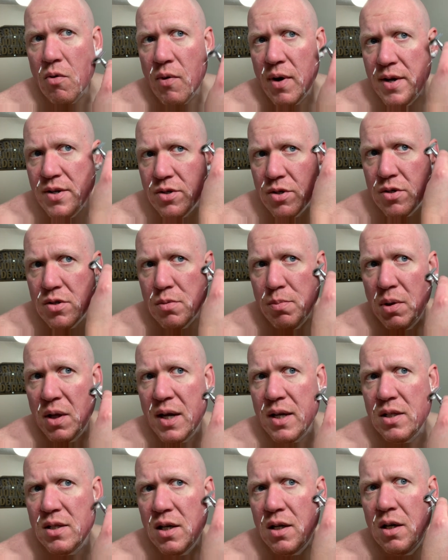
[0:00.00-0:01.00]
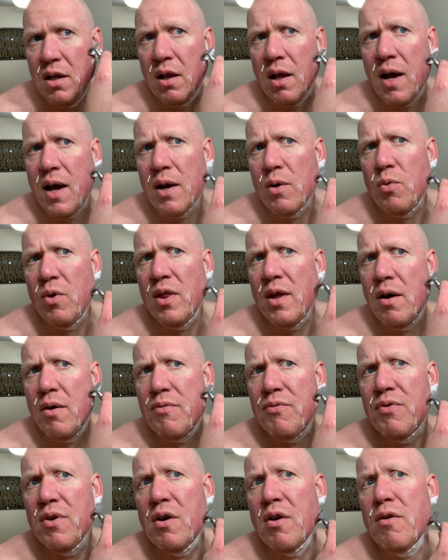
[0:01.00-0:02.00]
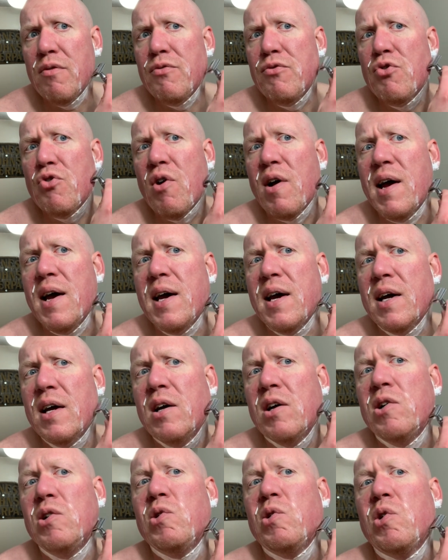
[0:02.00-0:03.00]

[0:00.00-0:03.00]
razor's blade to glide without fear of drag